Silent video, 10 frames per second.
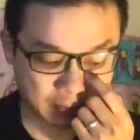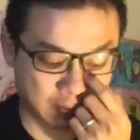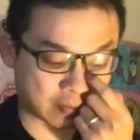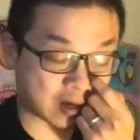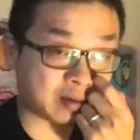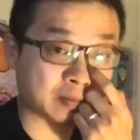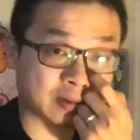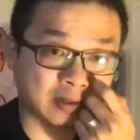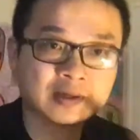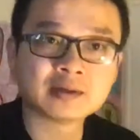right?
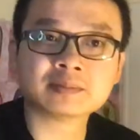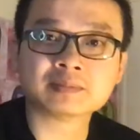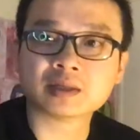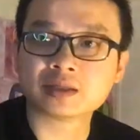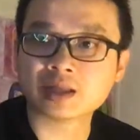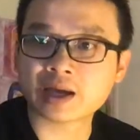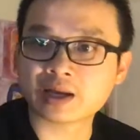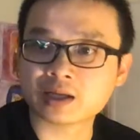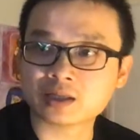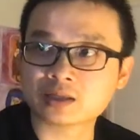That
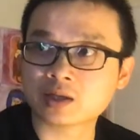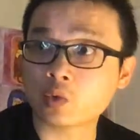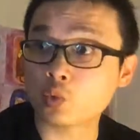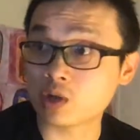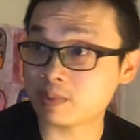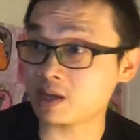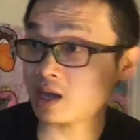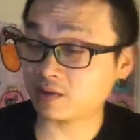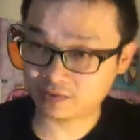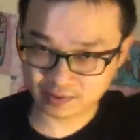is VPF.